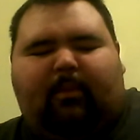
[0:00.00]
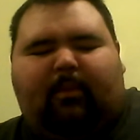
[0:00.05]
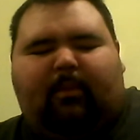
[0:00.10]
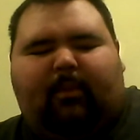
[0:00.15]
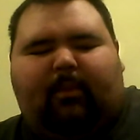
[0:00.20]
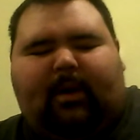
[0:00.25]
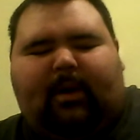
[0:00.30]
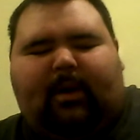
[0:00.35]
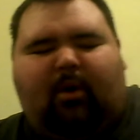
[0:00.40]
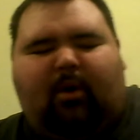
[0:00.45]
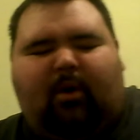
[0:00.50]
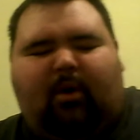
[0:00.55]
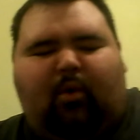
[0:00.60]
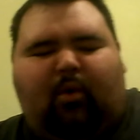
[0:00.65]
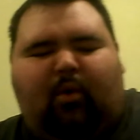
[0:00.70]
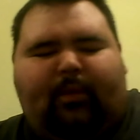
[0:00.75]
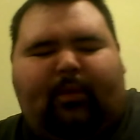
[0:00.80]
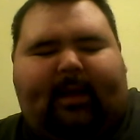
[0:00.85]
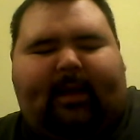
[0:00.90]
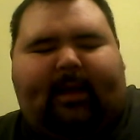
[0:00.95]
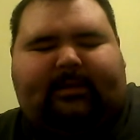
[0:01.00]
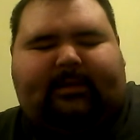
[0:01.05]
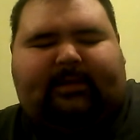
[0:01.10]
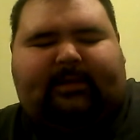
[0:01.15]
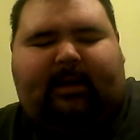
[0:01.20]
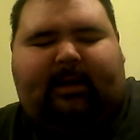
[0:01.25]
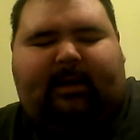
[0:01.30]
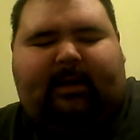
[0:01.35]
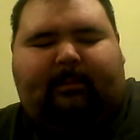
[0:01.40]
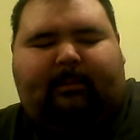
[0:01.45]
we know that
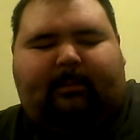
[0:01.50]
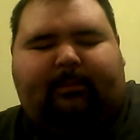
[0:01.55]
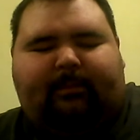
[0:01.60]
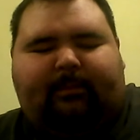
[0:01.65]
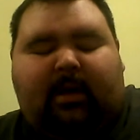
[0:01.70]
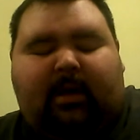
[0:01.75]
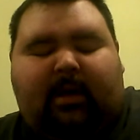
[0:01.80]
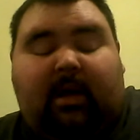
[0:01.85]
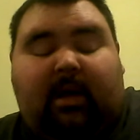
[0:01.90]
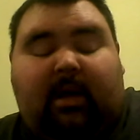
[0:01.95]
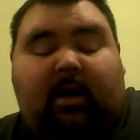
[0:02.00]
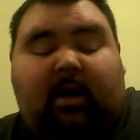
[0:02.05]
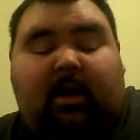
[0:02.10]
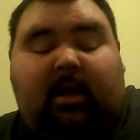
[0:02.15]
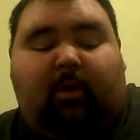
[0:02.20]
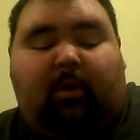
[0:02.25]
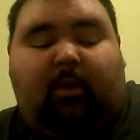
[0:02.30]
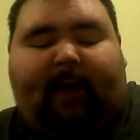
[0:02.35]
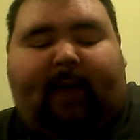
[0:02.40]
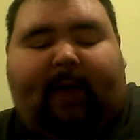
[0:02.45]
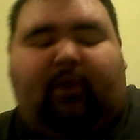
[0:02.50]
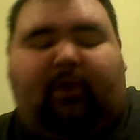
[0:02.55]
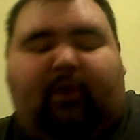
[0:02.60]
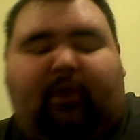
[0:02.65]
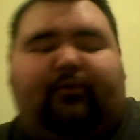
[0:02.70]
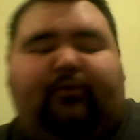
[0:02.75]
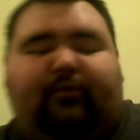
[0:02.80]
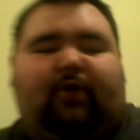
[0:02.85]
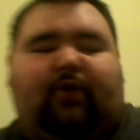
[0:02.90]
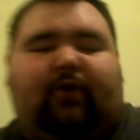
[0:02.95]
we'll go back now to
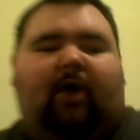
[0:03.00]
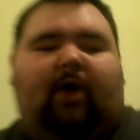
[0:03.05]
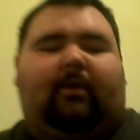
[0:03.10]
talk,